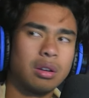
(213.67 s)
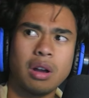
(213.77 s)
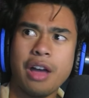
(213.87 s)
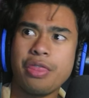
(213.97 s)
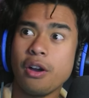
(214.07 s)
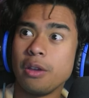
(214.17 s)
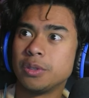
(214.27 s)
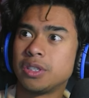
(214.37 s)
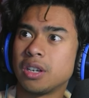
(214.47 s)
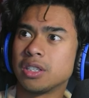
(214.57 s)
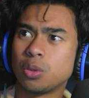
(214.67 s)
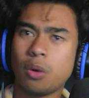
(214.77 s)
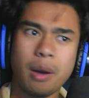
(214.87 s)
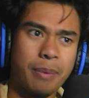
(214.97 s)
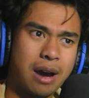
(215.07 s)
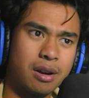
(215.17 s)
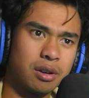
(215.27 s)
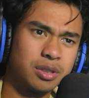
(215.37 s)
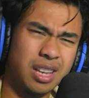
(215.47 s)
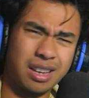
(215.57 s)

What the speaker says: I thought he was gonna swap out. I was like,